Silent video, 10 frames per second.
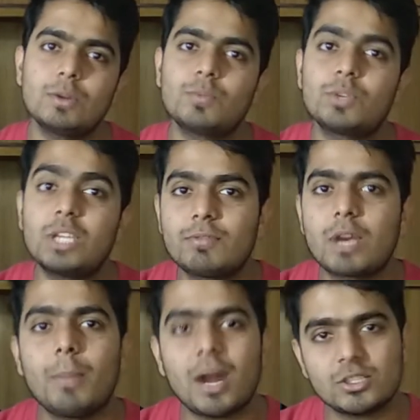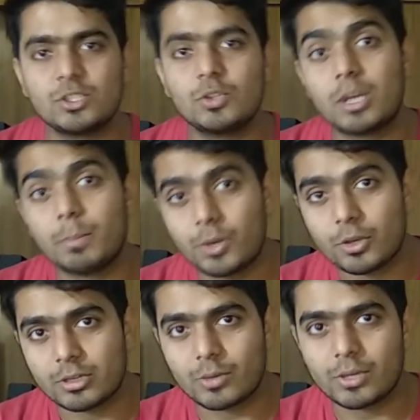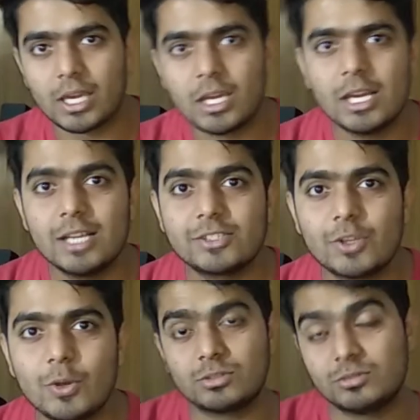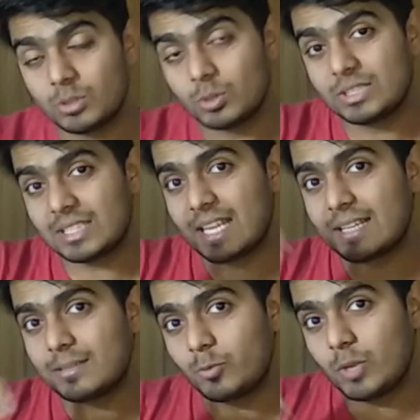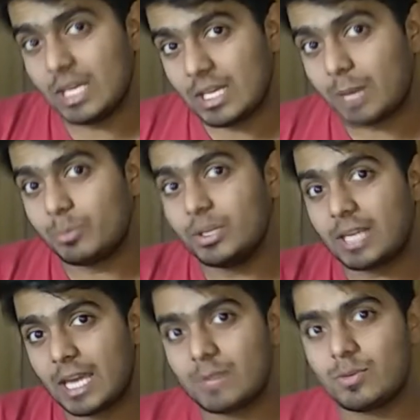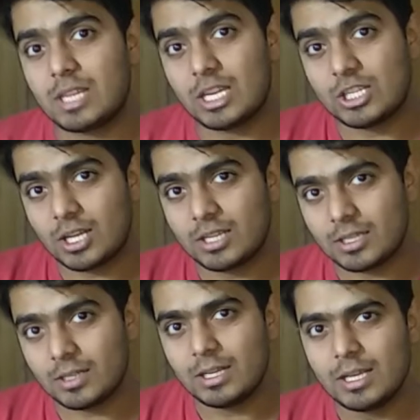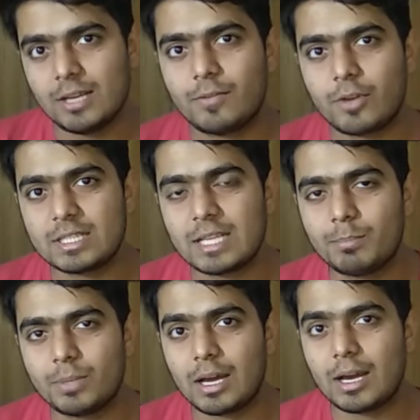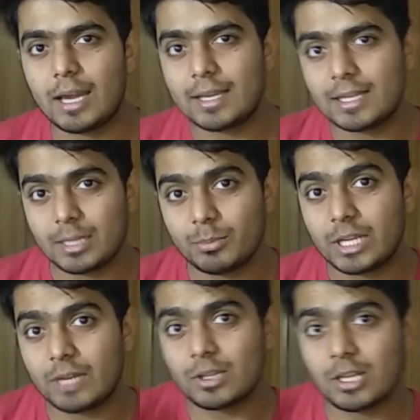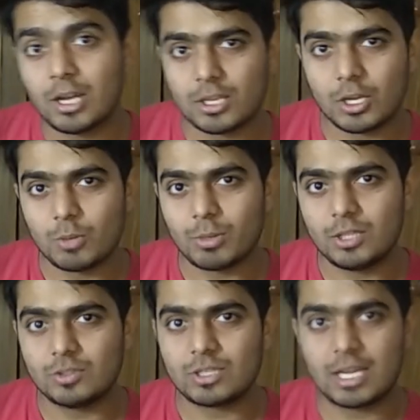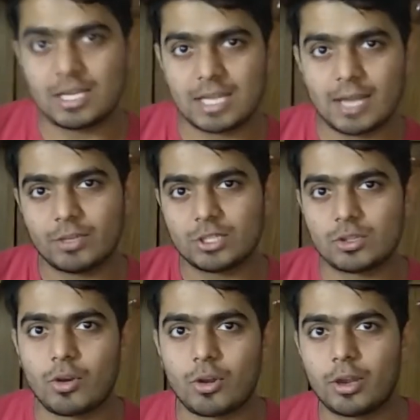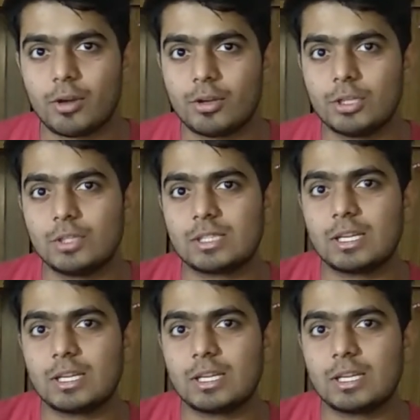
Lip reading: give commands to the computer, okay? So just like we communicate with each other, for example, I can communicate with another human using his language or using an